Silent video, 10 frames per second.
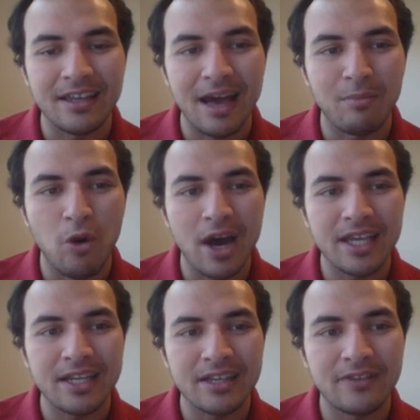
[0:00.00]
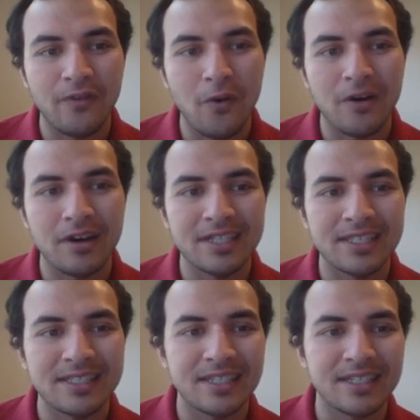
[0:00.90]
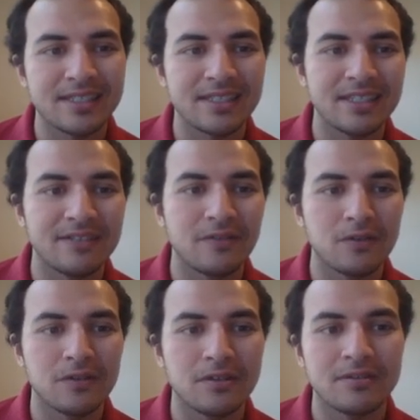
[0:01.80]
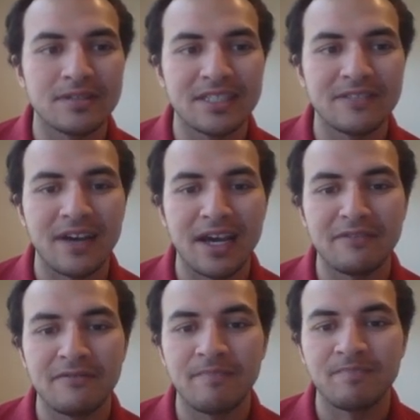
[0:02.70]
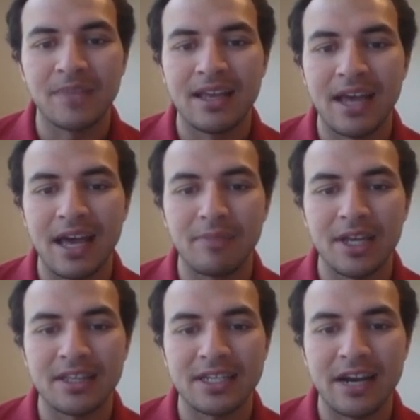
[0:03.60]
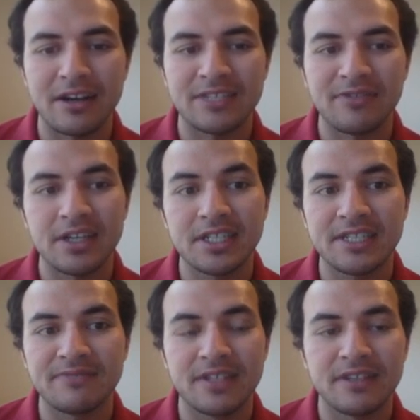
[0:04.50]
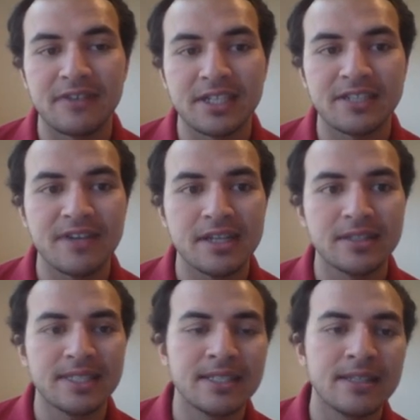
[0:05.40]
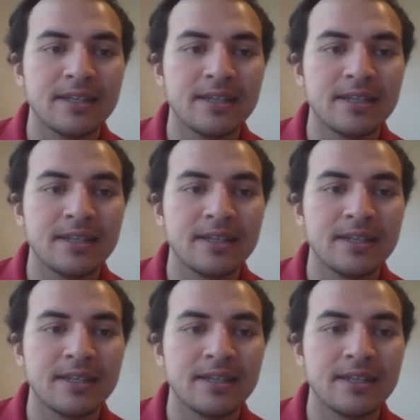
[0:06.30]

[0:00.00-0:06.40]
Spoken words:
I'm white, e4, e6, d4, d5. I play the terrace variation of the French defense,